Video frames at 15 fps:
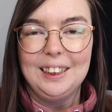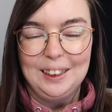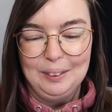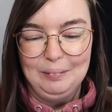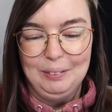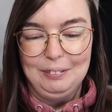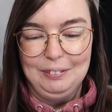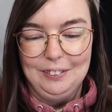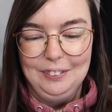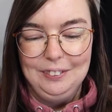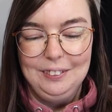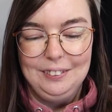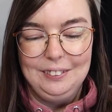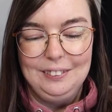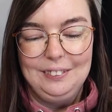these
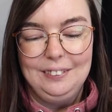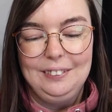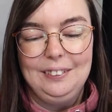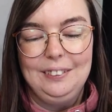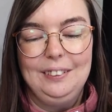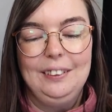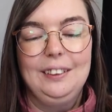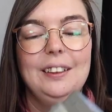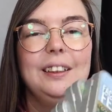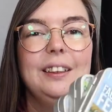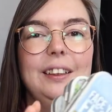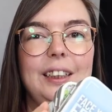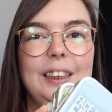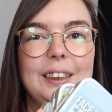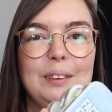before.
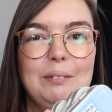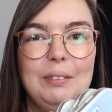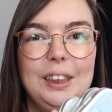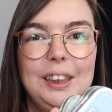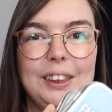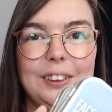These are my